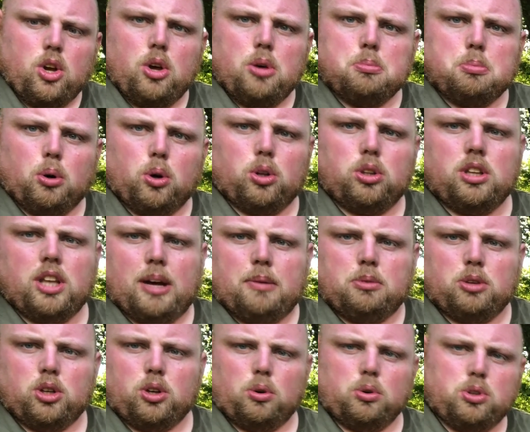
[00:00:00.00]
But I'm
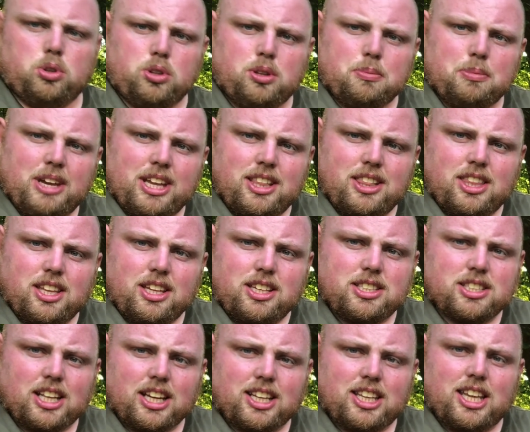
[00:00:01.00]
gonna go through the main things
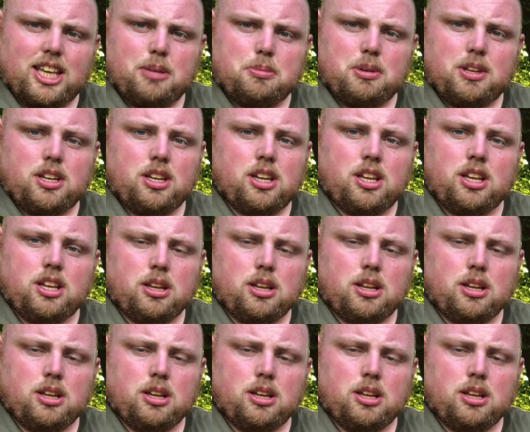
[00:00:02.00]
that I keep in